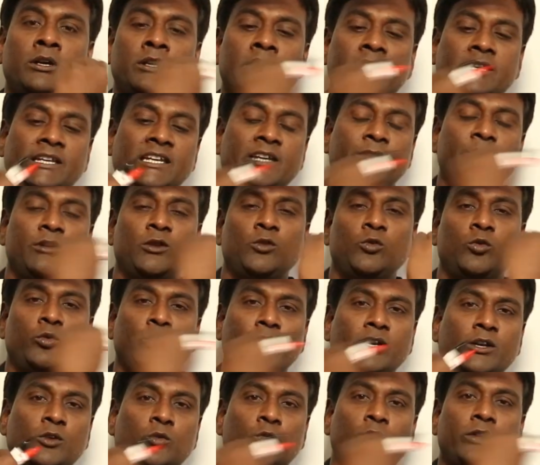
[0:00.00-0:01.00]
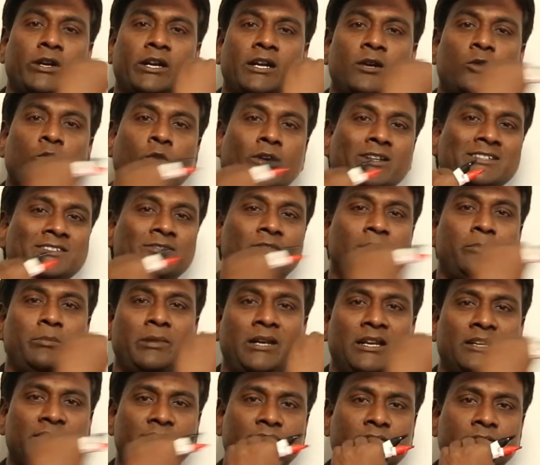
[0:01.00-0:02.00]
even though it rotates, noise will be
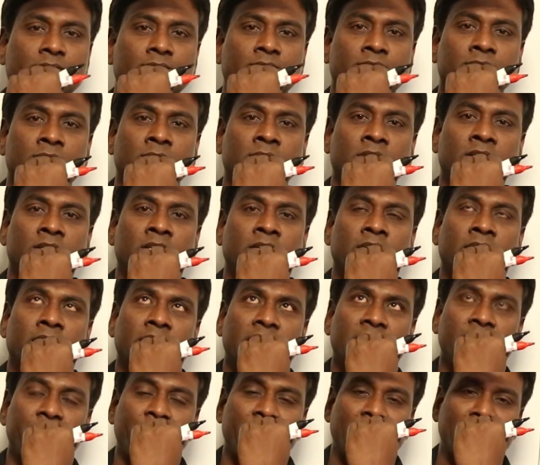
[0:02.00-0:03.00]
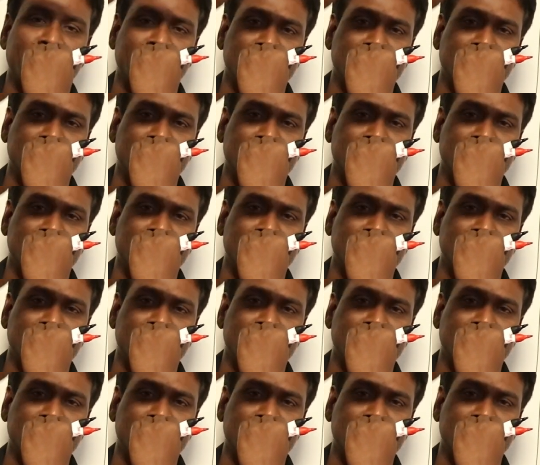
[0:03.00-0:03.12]
less. If air